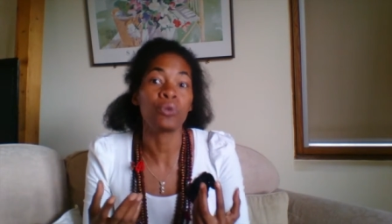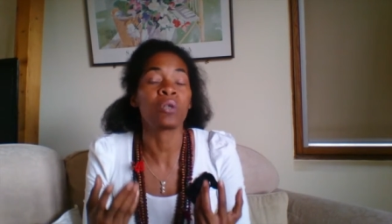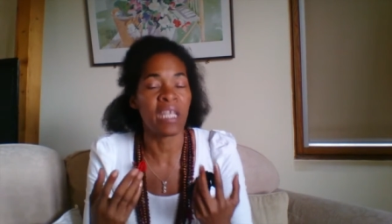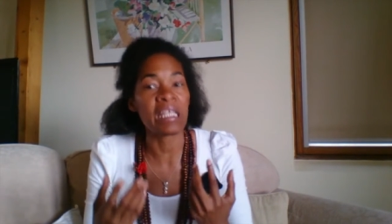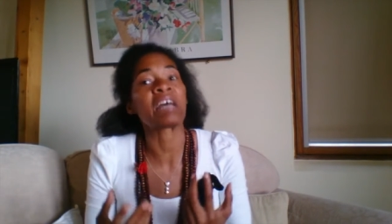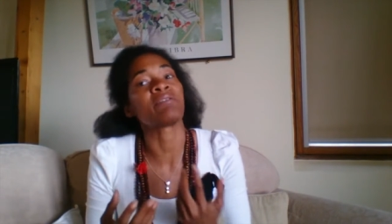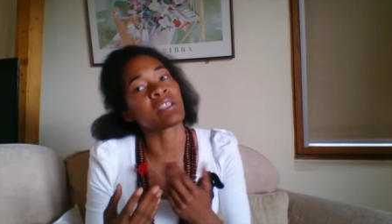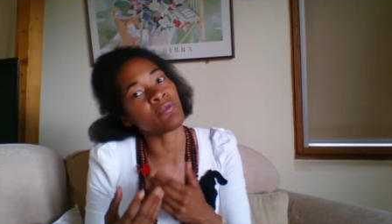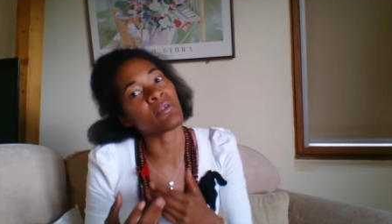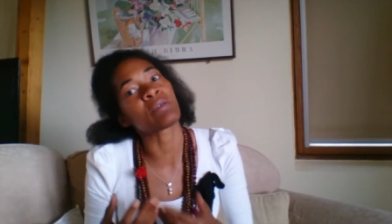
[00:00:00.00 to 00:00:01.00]
you can have
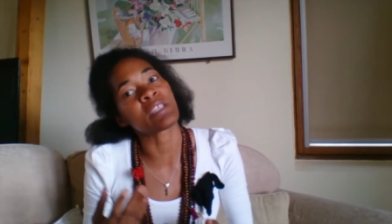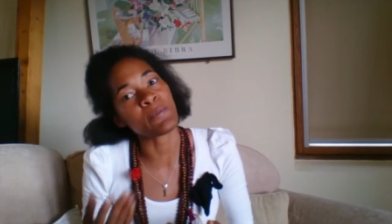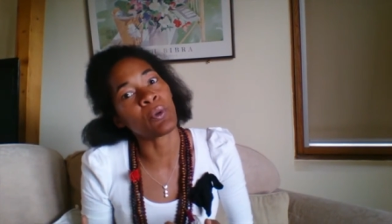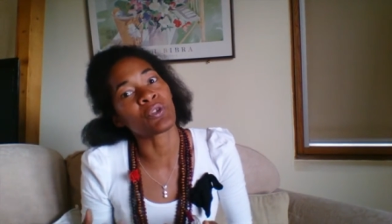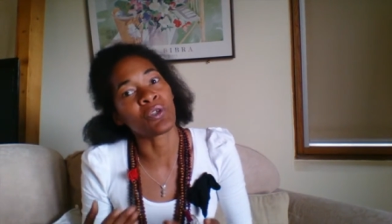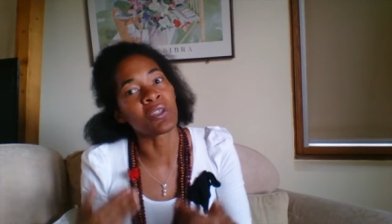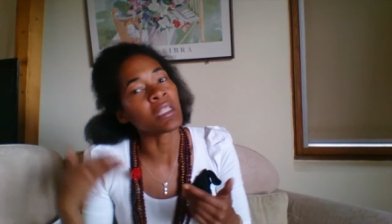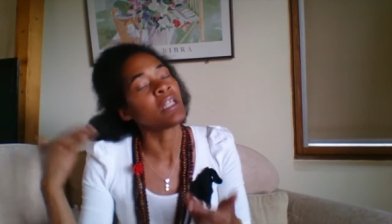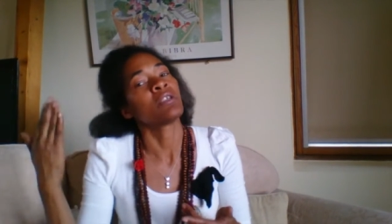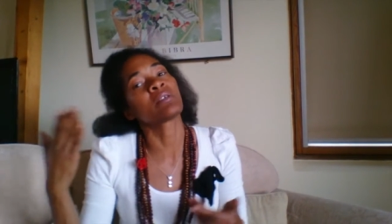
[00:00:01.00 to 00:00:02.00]
it very spot on.
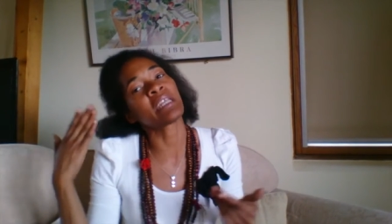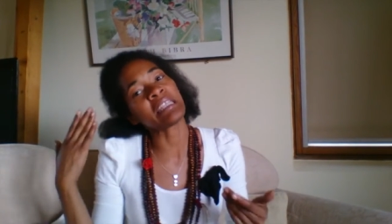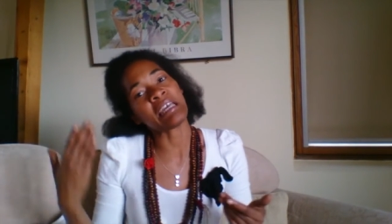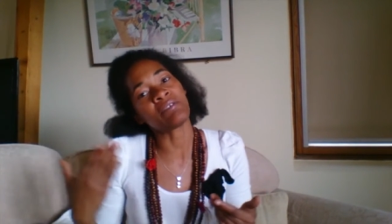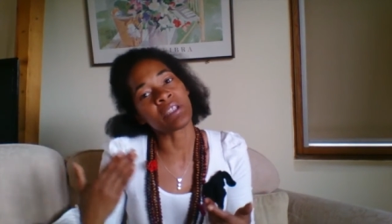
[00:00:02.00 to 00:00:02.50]
You can have